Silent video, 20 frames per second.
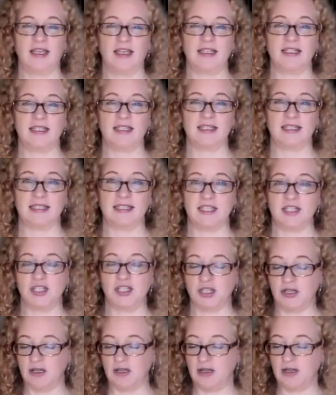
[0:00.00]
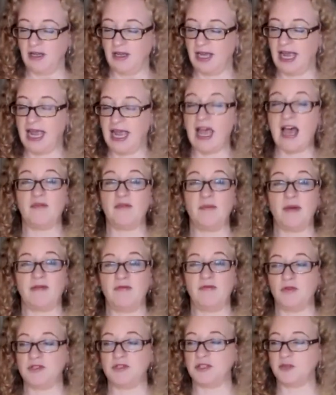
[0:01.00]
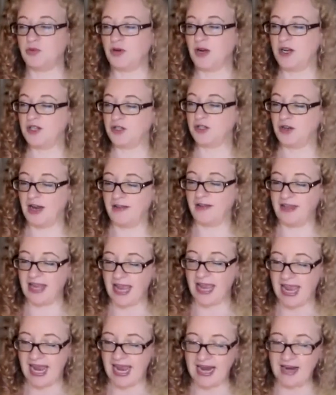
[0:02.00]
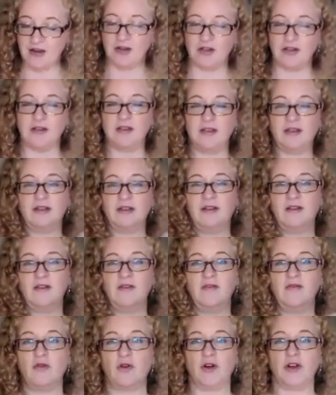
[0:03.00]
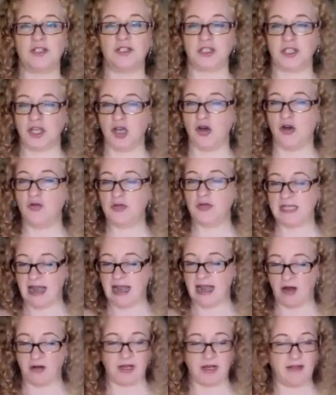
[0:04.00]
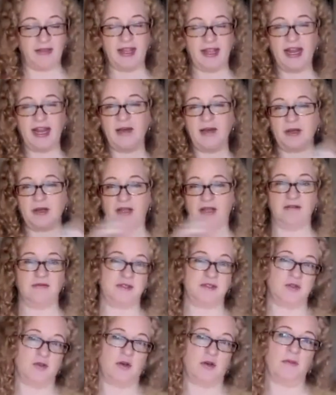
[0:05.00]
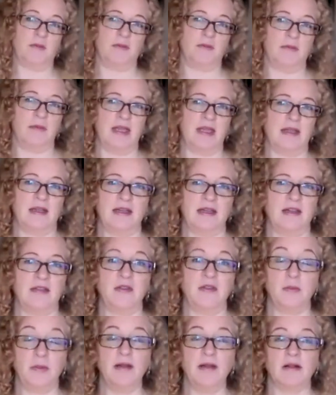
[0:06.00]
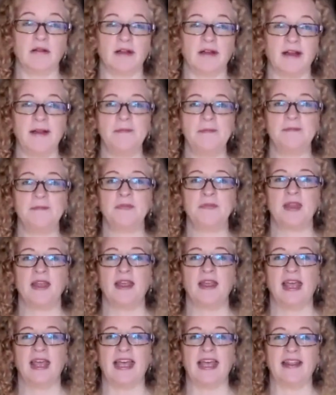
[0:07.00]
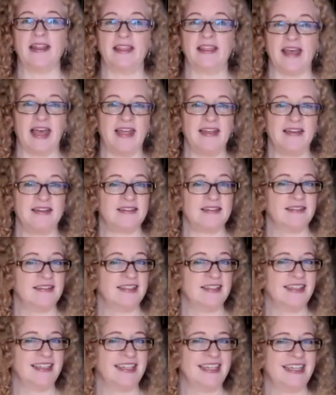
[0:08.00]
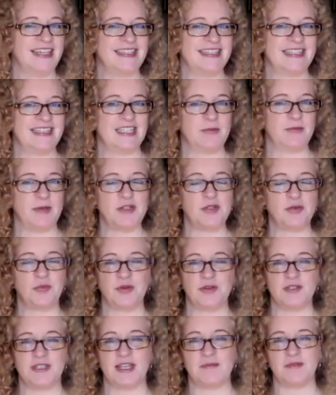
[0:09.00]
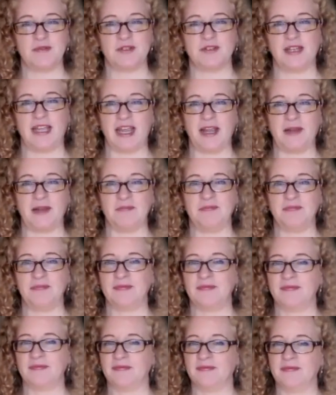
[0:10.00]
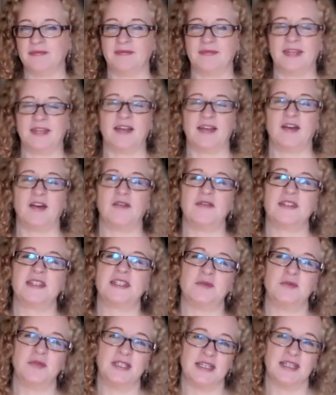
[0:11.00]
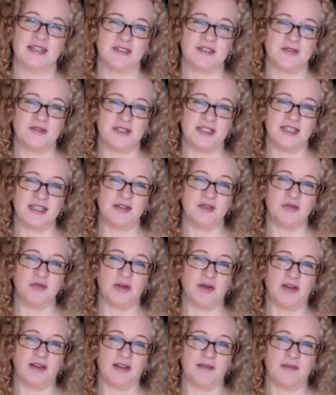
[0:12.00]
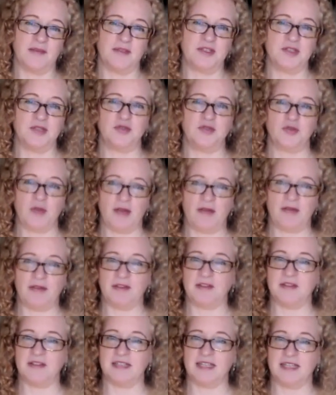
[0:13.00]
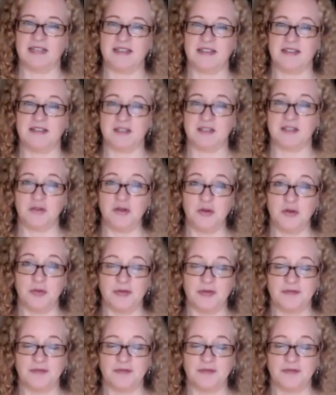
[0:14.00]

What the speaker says: decision of my force and pressure and the angle for it to go down and then up kind of, so I'm making it in the middle, right? And that is a spatial perception game that obviously we dancers need when it comes to traveling and dancing as a group.